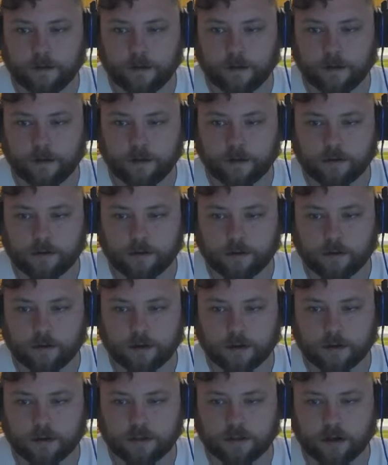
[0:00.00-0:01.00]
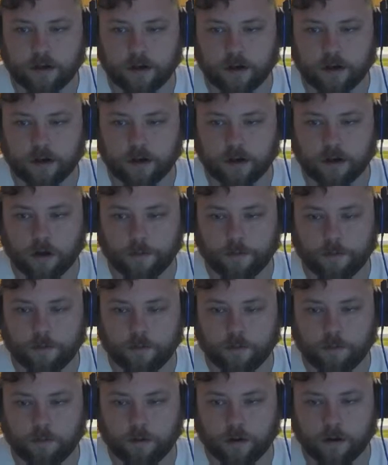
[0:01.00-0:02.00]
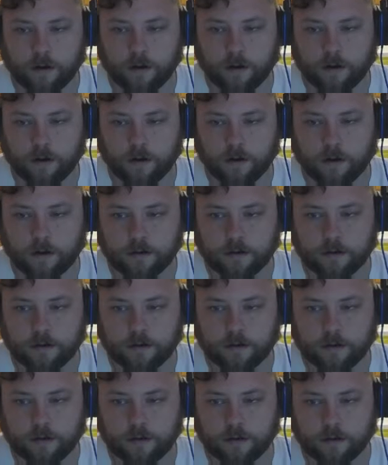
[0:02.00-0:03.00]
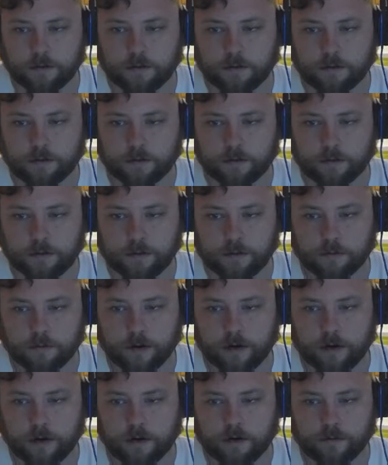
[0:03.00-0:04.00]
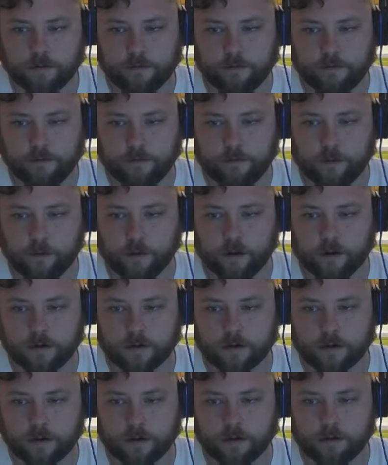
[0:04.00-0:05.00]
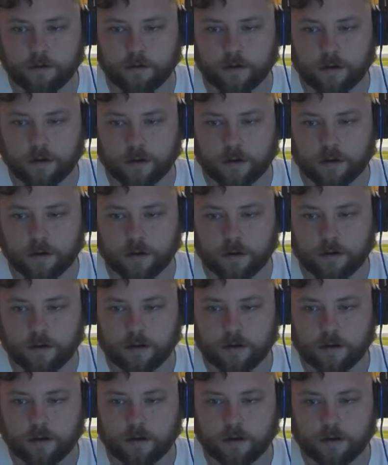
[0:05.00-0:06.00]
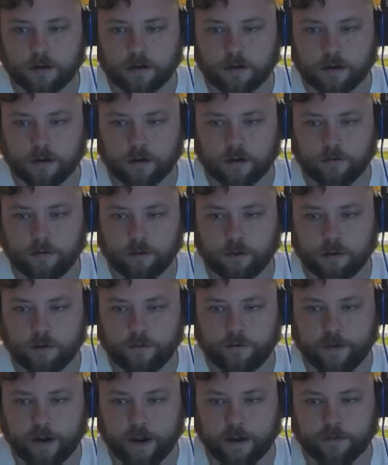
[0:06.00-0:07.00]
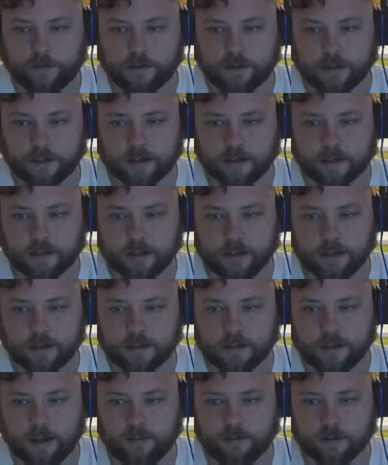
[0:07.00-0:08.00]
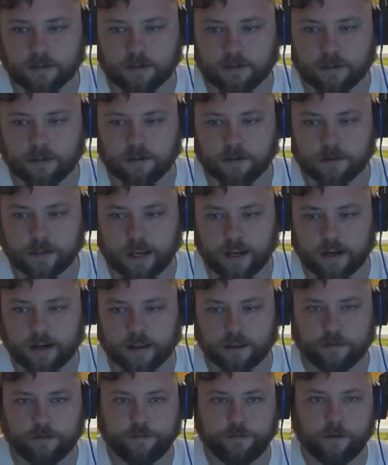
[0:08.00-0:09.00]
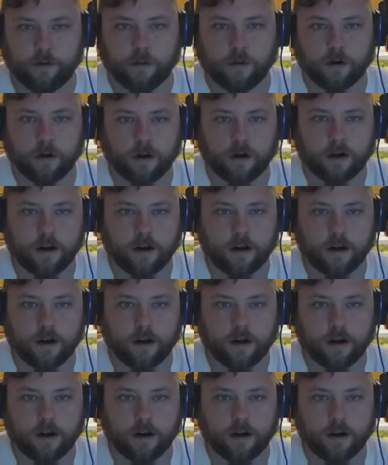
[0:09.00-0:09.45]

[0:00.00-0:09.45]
So it's going to start here and go up 1, 2, 3, 4. So to 4, 5, 6, and 7. So this was adding the 4,